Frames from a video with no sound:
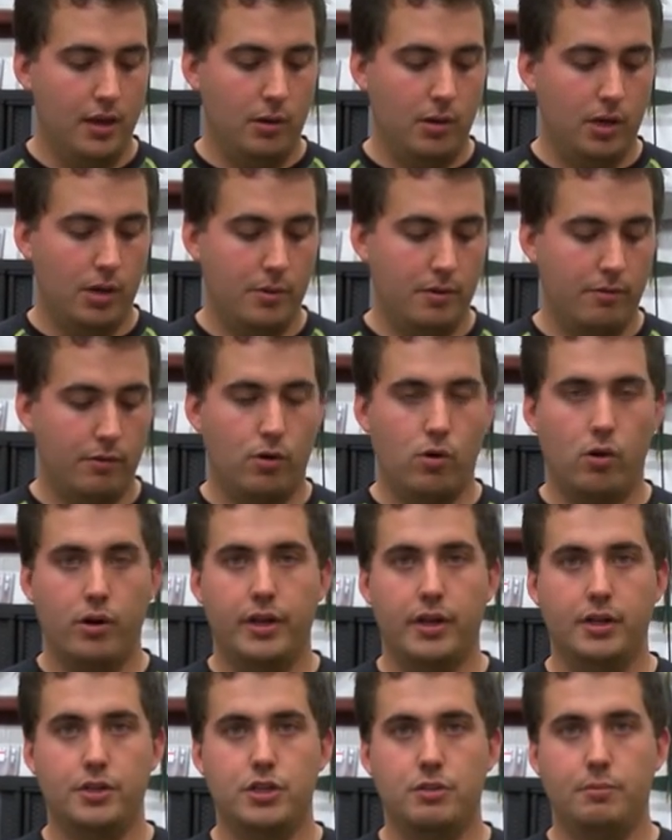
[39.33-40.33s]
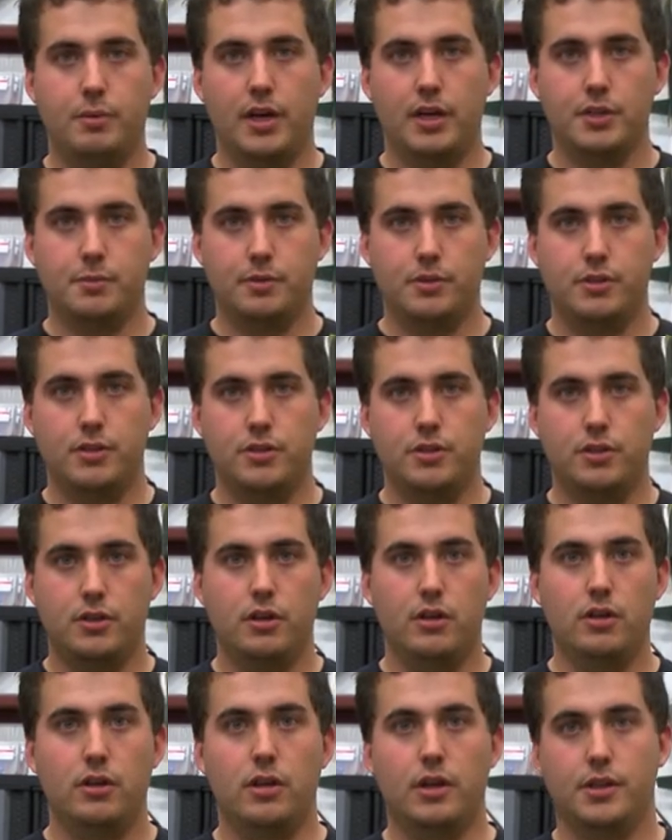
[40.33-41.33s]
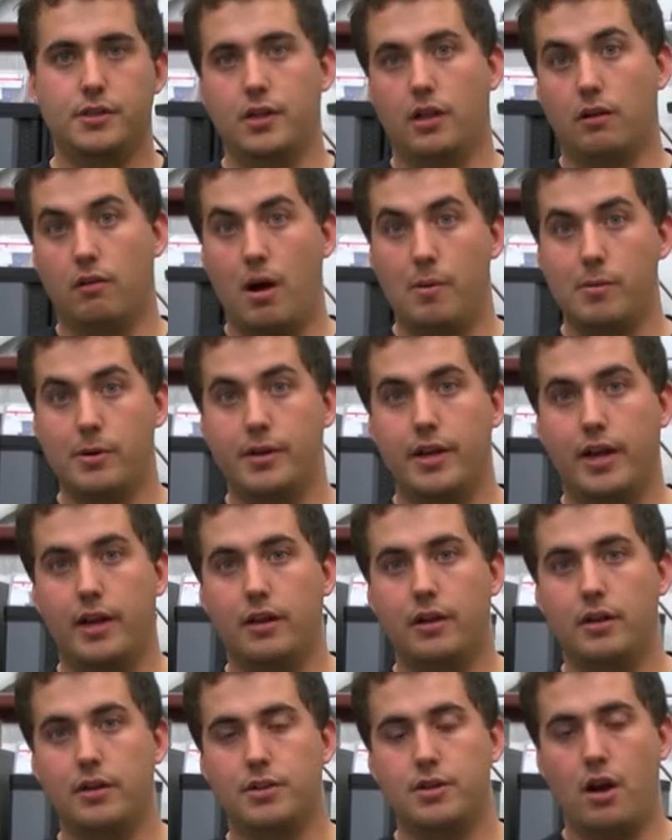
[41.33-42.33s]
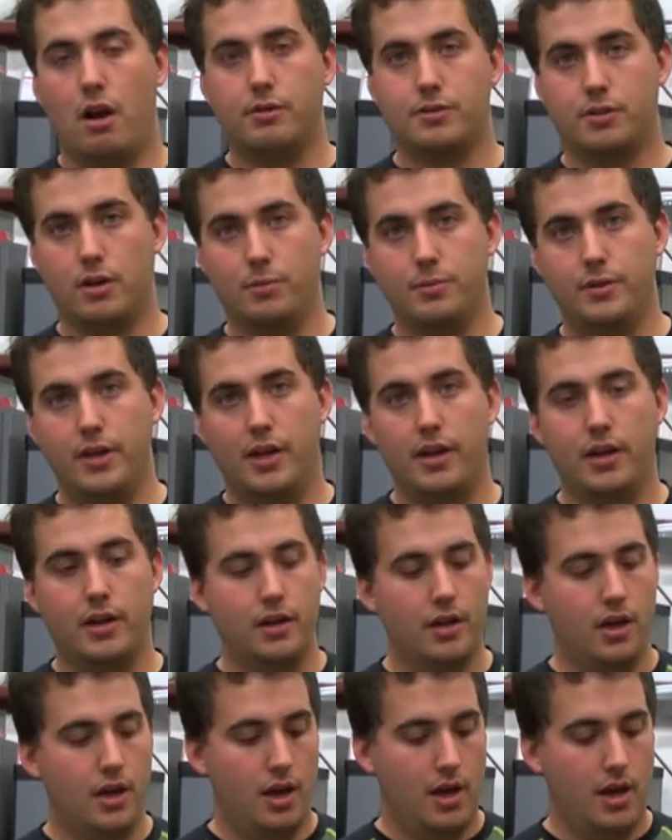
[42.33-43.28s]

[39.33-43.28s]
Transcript: We're going to be recording G P S position, accelerometer data, gyroscope data,